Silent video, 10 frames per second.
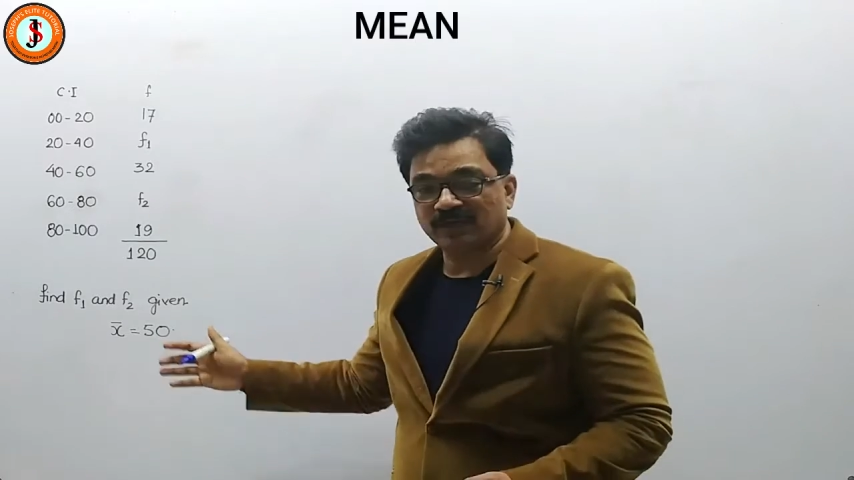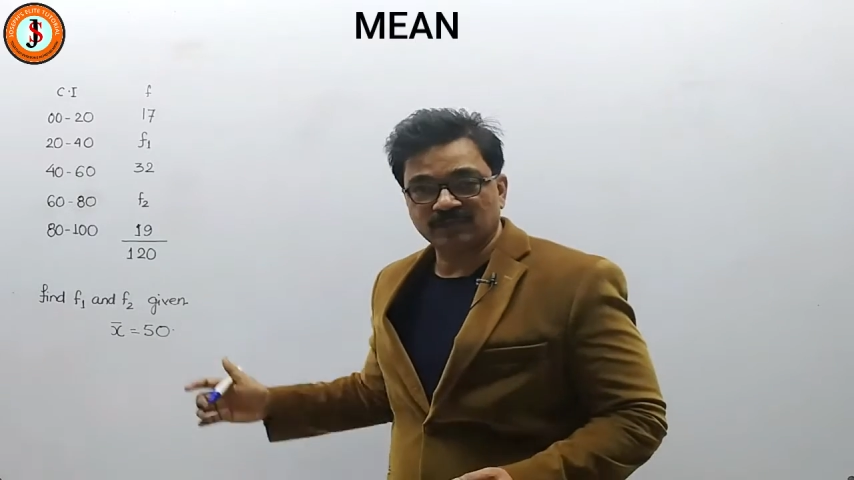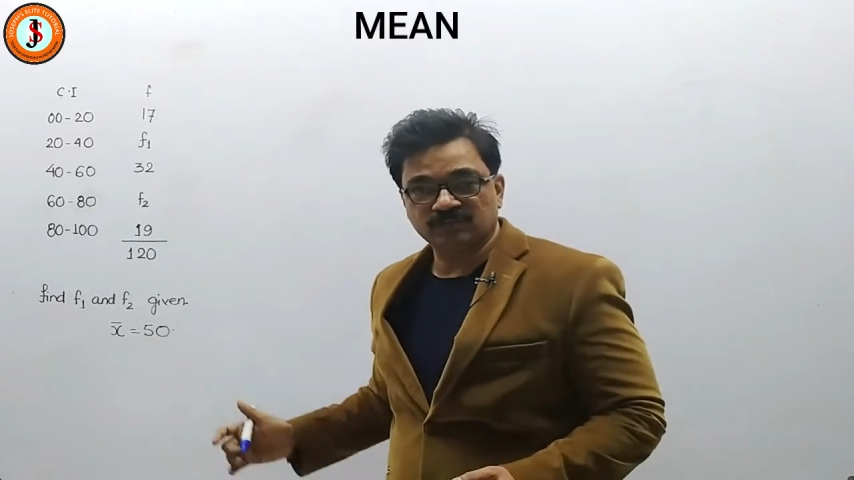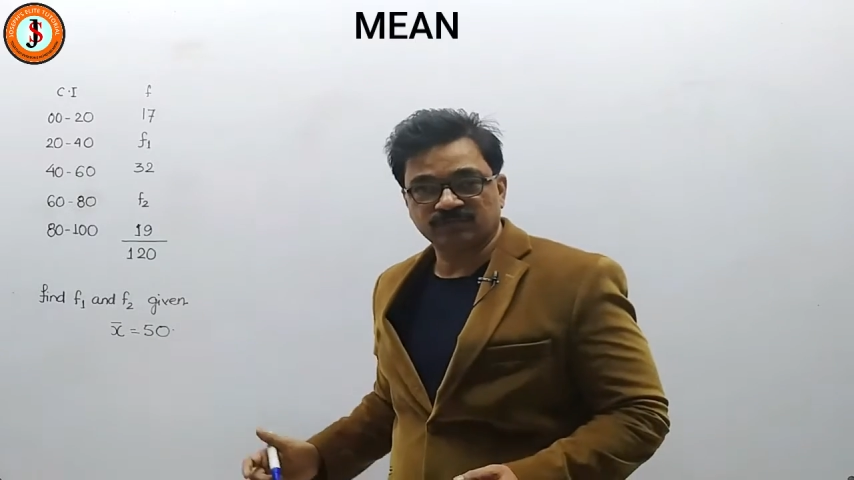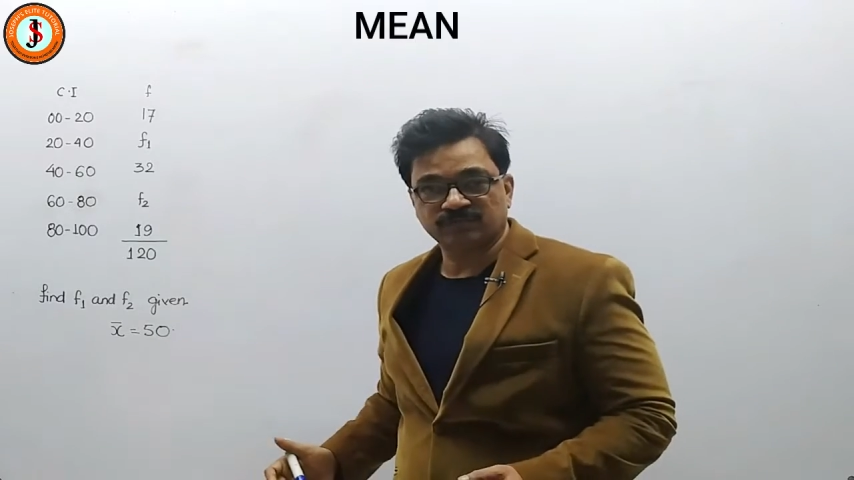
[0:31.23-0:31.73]
that
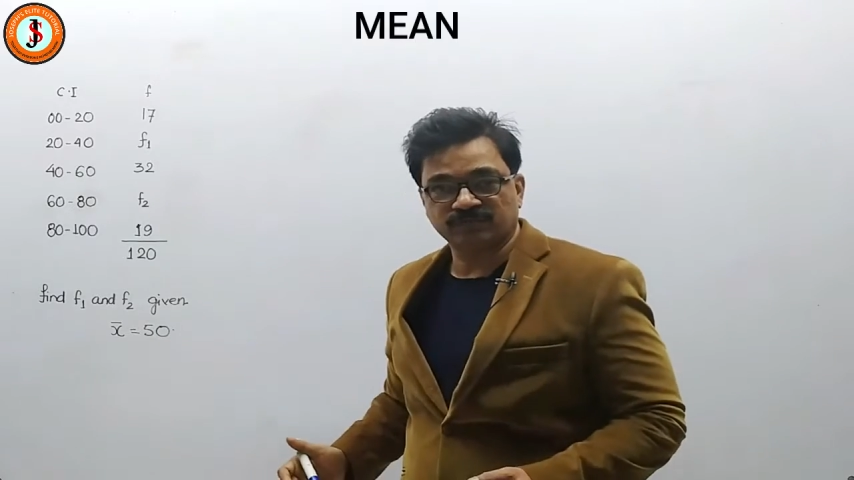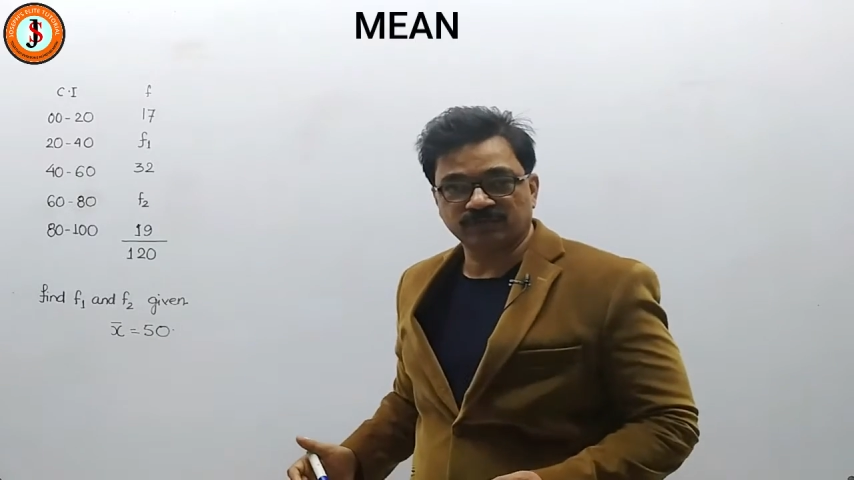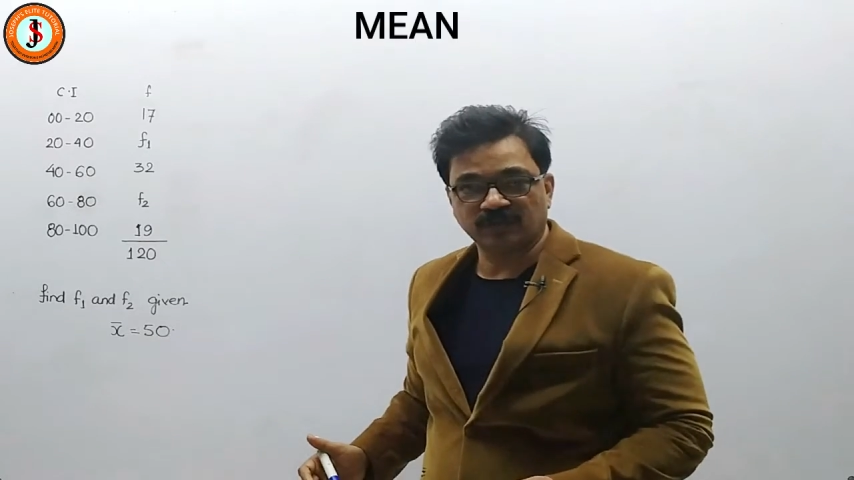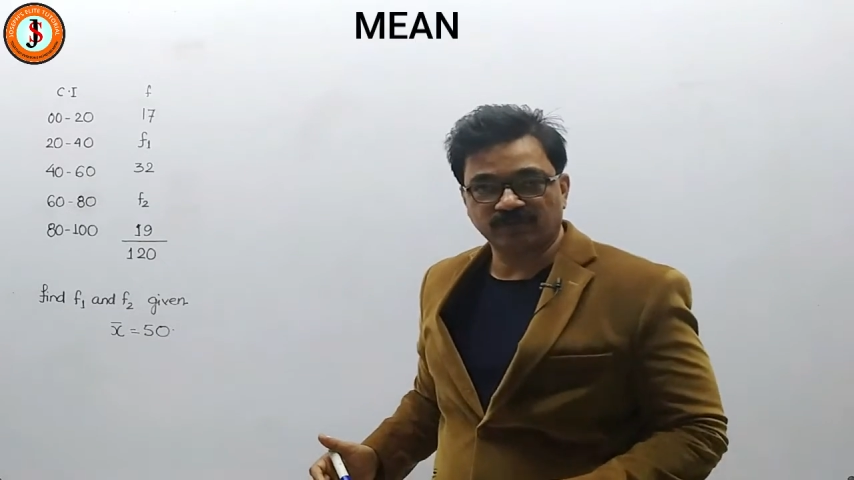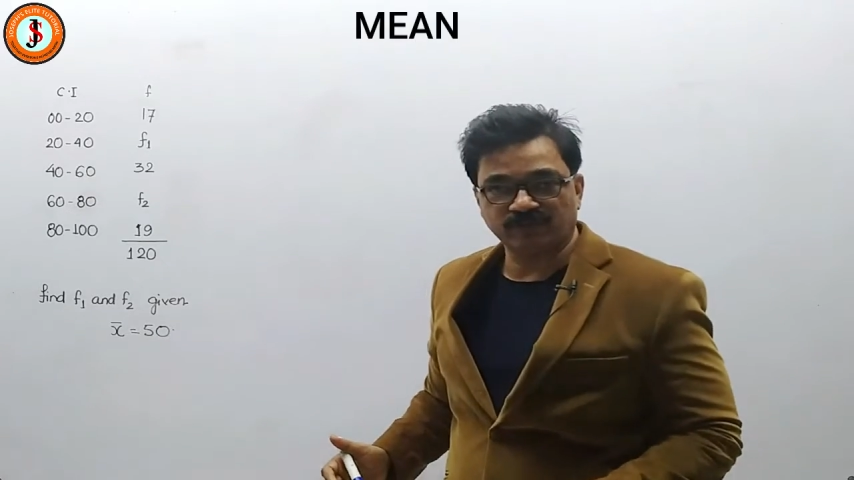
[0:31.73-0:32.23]
is
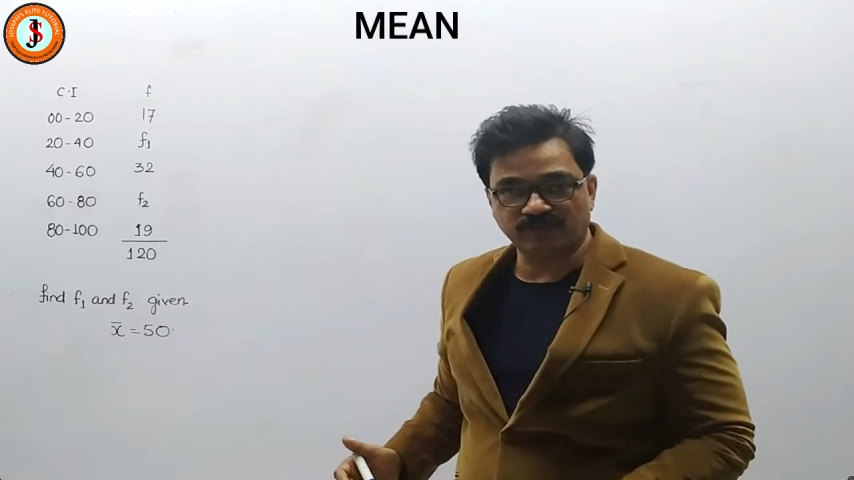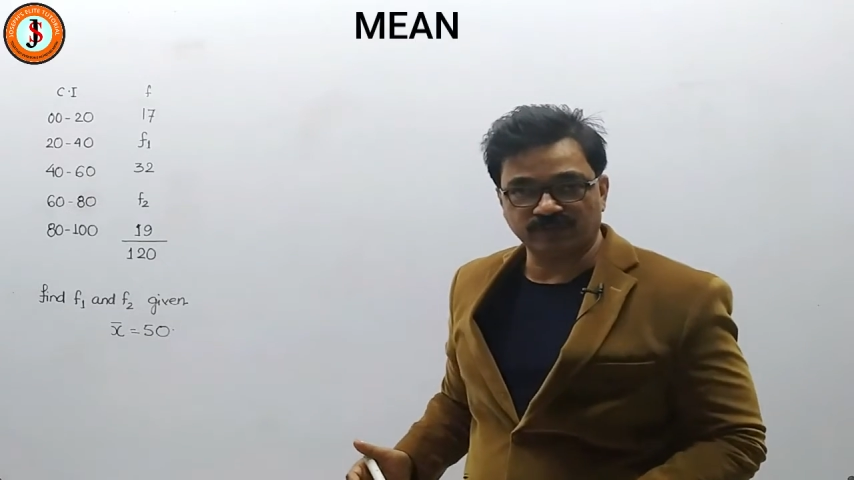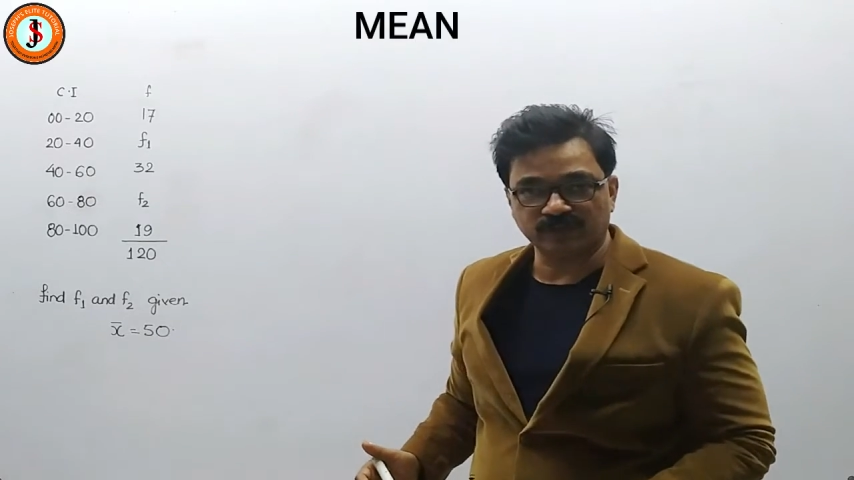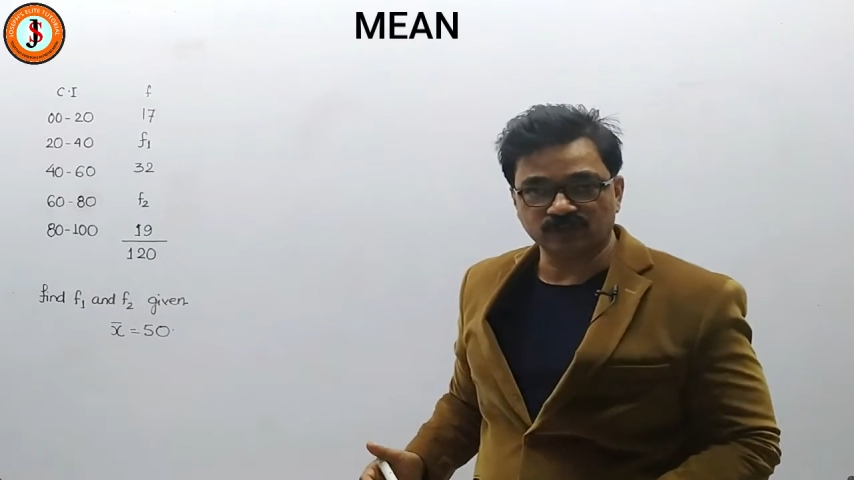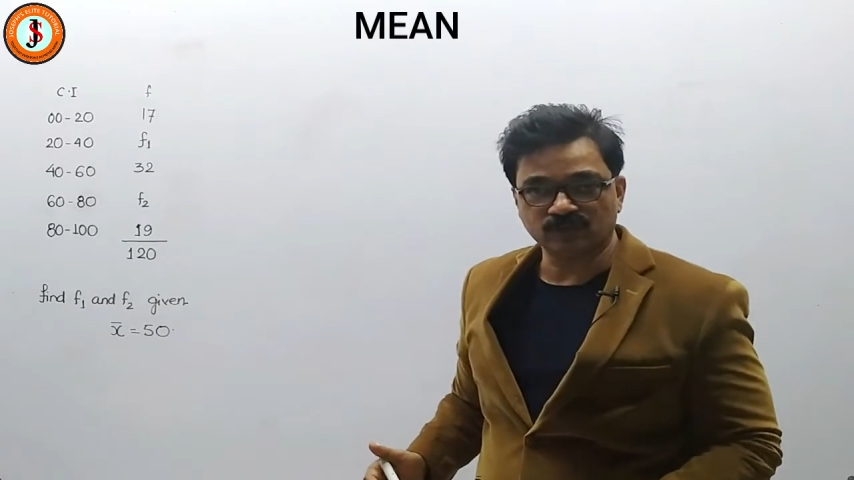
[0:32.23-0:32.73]
50.